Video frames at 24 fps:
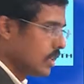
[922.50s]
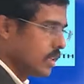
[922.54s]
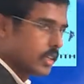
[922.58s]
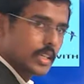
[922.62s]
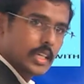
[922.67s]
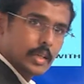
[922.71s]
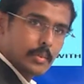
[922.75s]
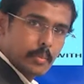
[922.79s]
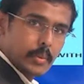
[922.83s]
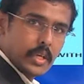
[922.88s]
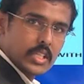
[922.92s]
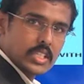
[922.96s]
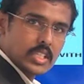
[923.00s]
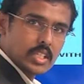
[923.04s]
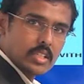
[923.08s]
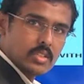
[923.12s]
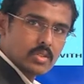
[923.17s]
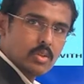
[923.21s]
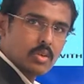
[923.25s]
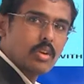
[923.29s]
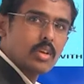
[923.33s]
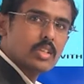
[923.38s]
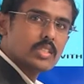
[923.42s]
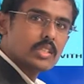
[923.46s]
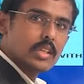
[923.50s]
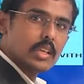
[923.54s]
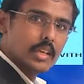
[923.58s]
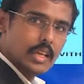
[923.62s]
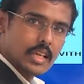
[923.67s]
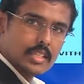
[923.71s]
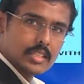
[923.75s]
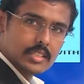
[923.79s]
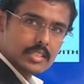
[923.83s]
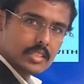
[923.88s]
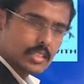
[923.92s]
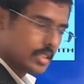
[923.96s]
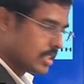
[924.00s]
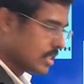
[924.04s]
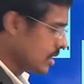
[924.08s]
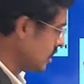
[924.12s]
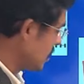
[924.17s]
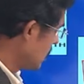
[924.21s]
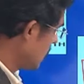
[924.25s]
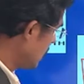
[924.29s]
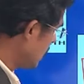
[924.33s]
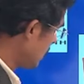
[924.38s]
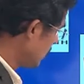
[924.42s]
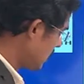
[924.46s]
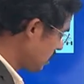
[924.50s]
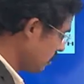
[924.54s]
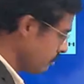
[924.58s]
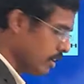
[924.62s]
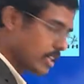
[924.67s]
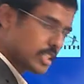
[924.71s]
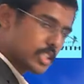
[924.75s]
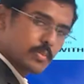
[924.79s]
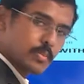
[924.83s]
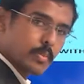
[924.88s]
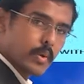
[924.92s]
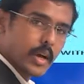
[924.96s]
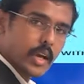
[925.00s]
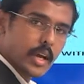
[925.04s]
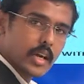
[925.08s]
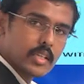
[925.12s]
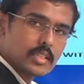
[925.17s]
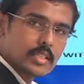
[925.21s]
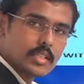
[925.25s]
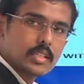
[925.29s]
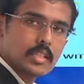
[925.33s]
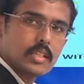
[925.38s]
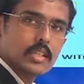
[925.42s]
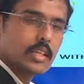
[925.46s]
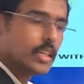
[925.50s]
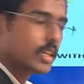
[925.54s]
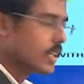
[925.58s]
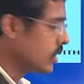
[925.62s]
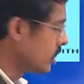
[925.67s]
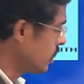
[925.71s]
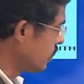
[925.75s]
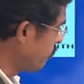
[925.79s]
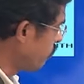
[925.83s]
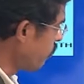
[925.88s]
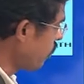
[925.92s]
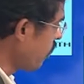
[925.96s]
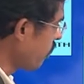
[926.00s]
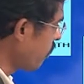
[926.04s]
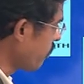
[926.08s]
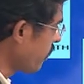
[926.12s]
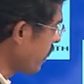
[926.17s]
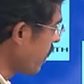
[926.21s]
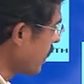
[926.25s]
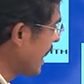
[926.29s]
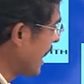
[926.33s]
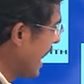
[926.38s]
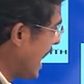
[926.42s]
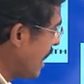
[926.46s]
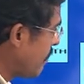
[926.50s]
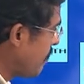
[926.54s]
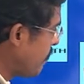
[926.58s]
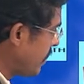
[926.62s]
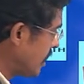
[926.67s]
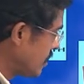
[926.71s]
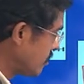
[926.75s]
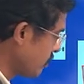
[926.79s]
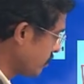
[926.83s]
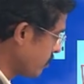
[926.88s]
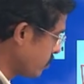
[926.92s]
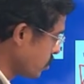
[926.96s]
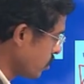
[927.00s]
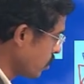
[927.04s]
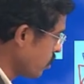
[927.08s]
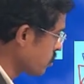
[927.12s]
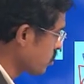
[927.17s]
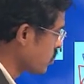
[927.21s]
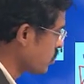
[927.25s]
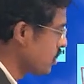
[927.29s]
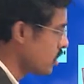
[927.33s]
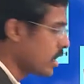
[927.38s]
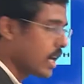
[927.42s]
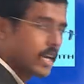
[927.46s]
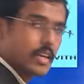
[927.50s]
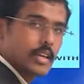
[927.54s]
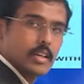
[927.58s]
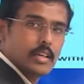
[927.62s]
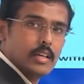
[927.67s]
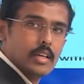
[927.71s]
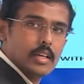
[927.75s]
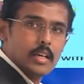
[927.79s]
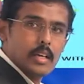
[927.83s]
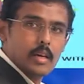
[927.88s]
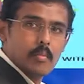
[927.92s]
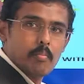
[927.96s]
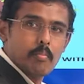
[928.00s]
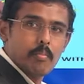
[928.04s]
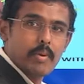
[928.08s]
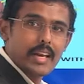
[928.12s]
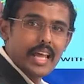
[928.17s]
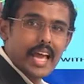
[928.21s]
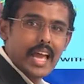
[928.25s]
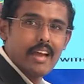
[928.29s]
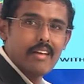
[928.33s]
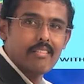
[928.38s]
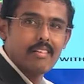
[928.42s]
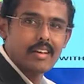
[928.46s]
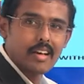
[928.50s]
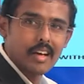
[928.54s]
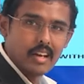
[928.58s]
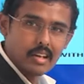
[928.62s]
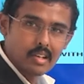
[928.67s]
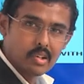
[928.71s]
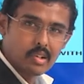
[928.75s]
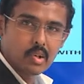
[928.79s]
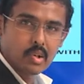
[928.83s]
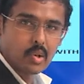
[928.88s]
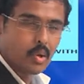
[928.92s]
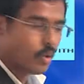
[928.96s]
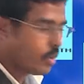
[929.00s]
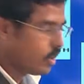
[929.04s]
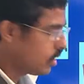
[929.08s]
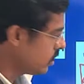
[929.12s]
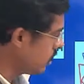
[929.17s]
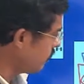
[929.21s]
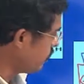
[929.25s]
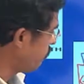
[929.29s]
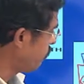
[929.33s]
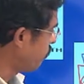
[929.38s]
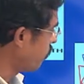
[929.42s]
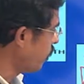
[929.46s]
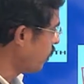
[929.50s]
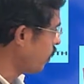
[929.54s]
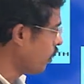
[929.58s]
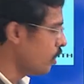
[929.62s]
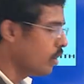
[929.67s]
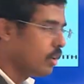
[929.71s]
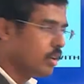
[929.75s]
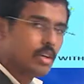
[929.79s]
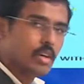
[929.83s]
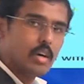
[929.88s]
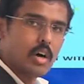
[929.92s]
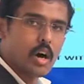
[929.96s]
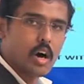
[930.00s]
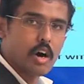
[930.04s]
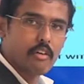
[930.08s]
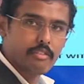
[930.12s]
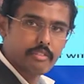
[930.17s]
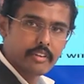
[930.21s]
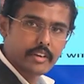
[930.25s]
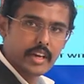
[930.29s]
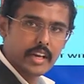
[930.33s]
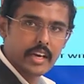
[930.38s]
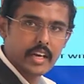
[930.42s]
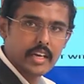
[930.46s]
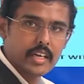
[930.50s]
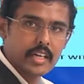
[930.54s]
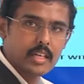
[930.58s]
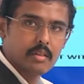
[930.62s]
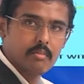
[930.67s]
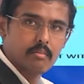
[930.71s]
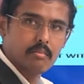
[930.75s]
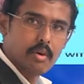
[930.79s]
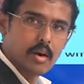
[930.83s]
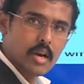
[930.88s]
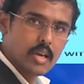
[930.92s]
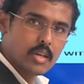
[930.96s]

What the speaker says: Depletion zone is less, reverse bias, the flow of current happens from source to drain. But I have controlled the flow of current by